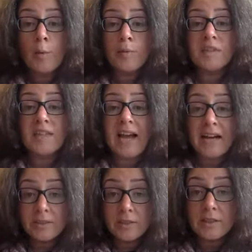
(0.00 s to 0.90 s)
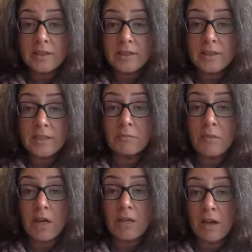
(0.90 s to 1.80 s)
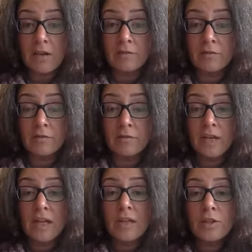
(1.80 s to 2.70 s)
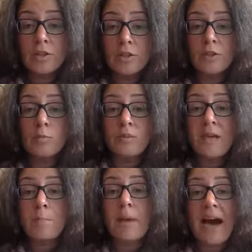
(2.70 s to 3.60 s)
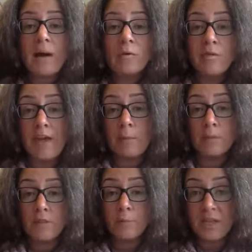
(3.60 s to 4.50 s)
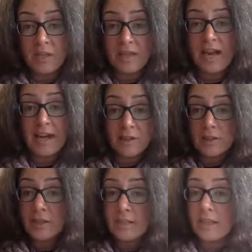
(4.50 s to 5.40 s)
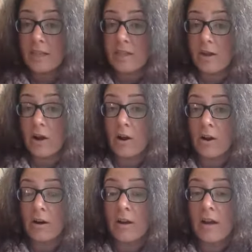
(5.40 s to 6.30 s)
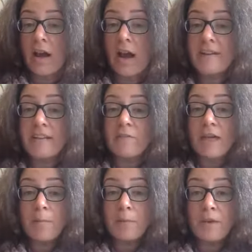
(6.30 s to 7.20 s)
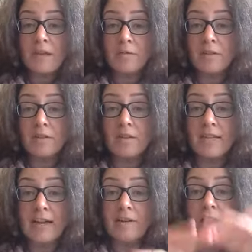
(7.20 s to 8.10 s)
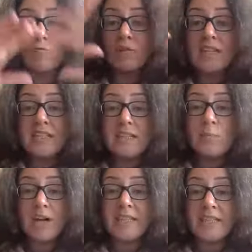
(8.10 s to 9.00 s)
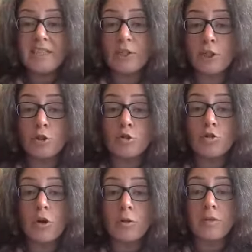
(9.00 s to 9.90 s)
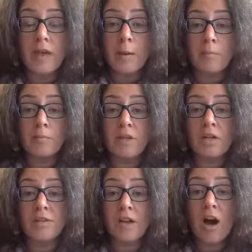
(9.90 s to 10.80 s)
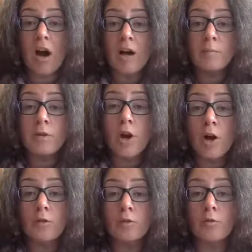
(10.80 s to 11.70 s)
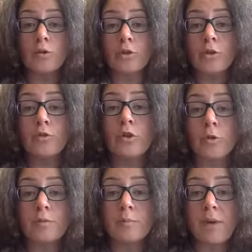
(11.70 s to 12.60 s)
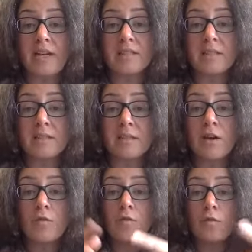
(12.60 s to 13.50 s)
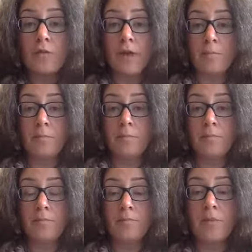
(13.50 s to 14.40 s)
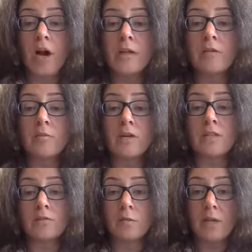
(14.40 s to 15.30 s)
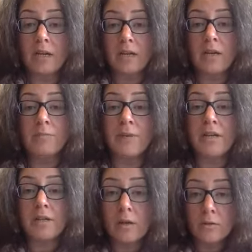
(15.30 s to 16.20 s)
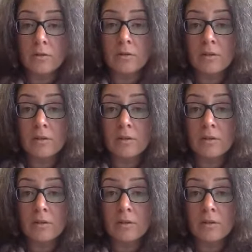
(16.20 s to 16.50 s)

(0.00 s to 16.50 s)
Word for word: But the adults in my life, to empower them to be the adults that they are, I give them the benefit of the doubt. I release my need to control them, because I'm not the one who knows best for them. I know best for me and me alone.